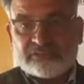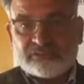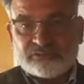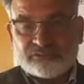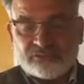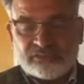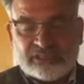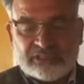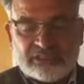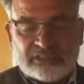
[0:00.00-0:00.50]

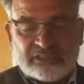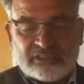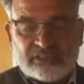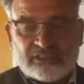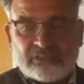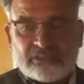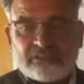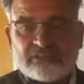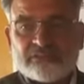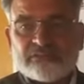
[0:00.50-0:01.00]
UN
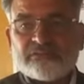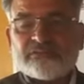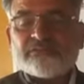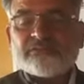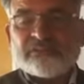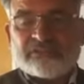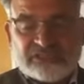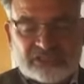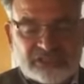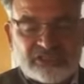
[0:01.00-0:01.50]

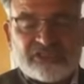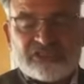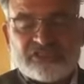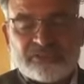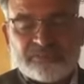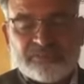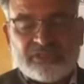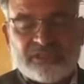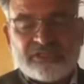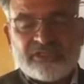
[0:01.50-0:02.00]
General
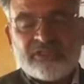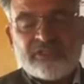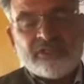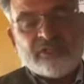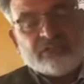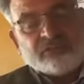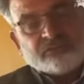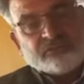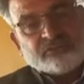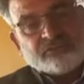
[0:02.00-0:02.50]
Assembly
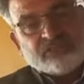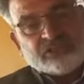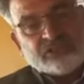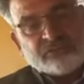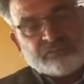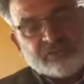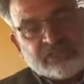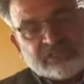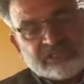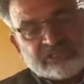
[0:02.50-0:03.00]
towards
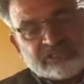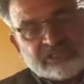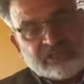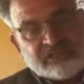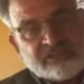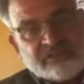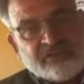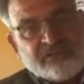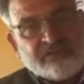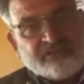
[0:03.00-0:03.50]

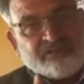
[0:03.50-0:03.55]
Pakistan